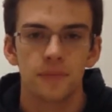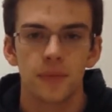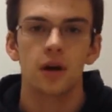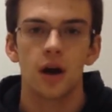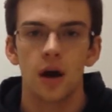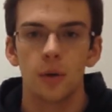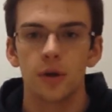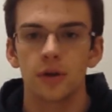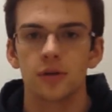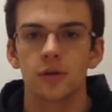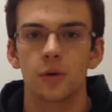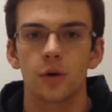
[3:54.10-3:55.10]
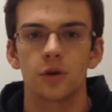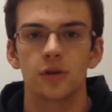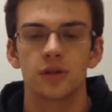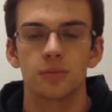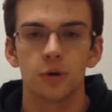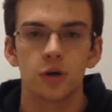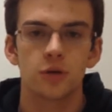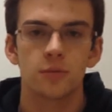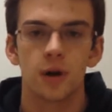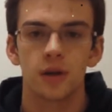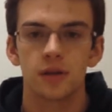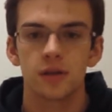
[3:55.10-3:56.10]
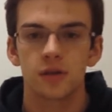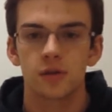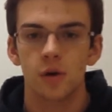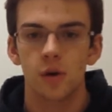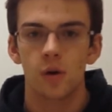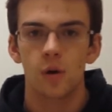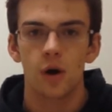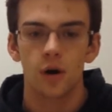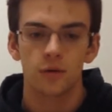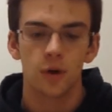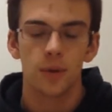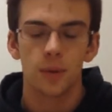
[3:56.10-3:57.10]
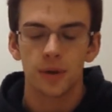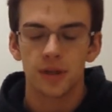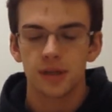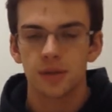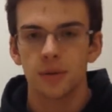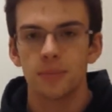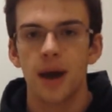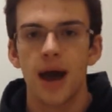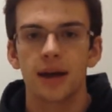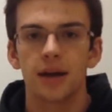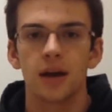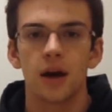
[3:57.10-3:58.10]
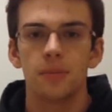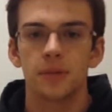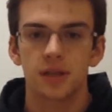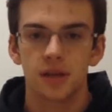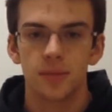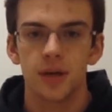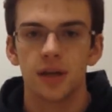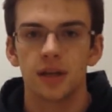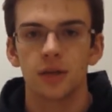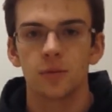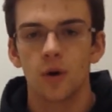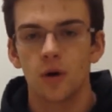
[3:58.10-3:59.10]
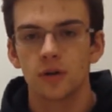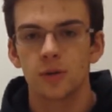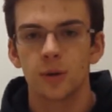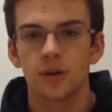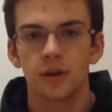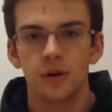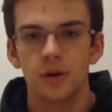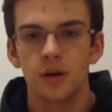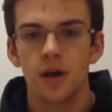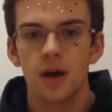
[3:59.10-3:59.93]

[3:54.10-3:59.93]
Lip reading: We also ordered some push buttons, so our robot, when it's going to be backing up, it's going to be hitting the wall to unload,